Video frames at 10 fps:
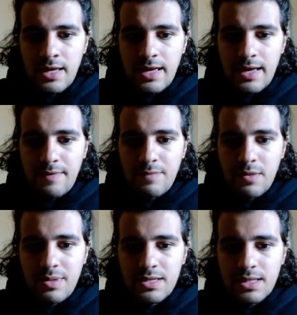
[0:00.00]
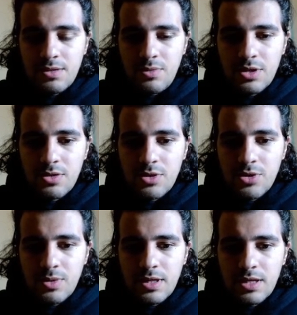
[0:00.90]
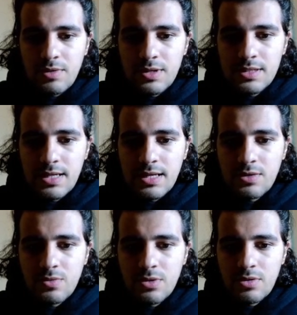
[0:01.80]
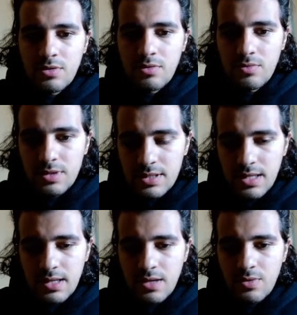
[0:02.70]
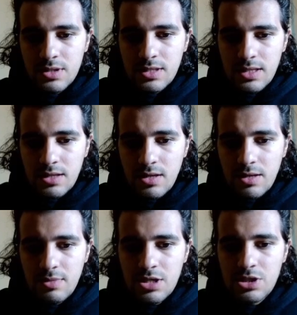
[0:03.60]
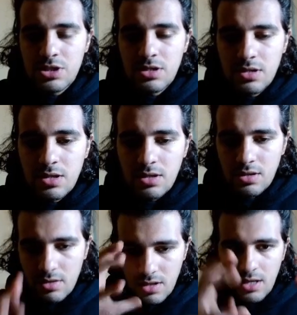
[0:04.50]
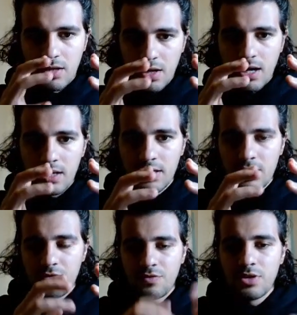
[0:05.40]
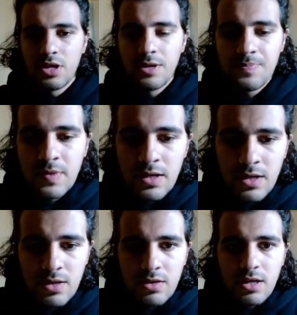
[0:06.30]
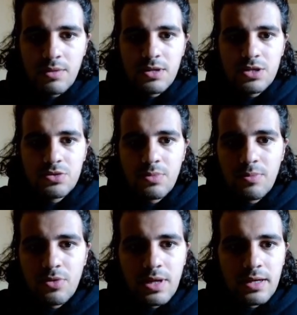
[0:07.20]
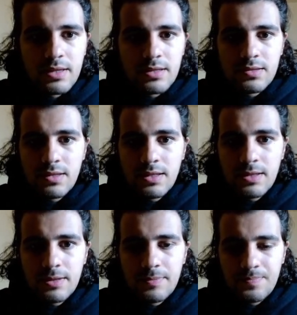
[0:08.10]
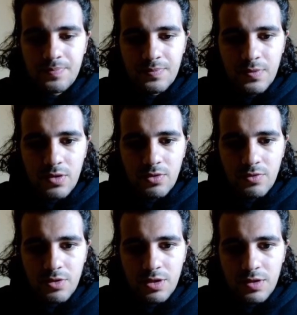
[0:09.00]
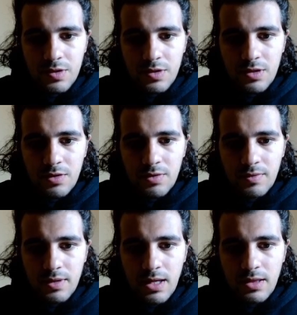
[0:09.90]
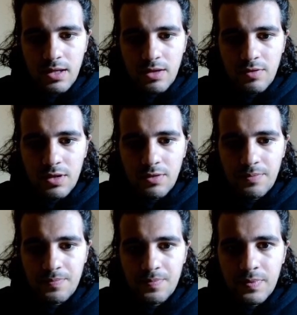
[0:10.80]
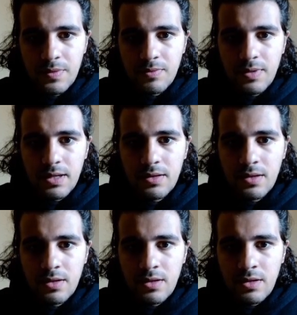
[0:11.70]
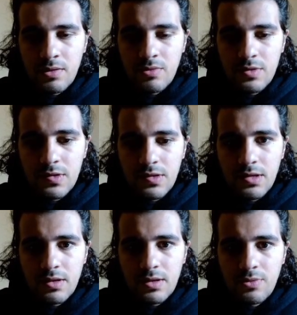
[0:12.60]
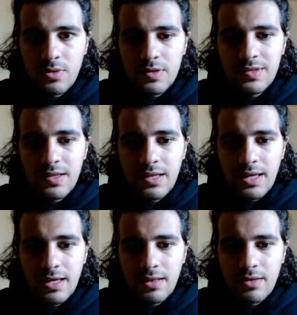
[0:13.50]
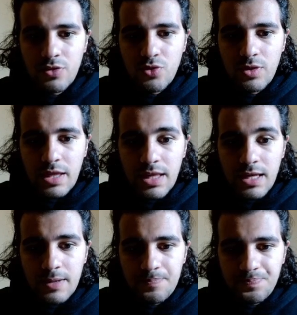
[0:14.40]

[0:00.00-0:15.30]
Um, and basically, what we're doing here is that we're resetting what's in the image, uh, the the container for the the image. Remember, like this thing over here, that thing over here, right? resetting, resetting it to nothing.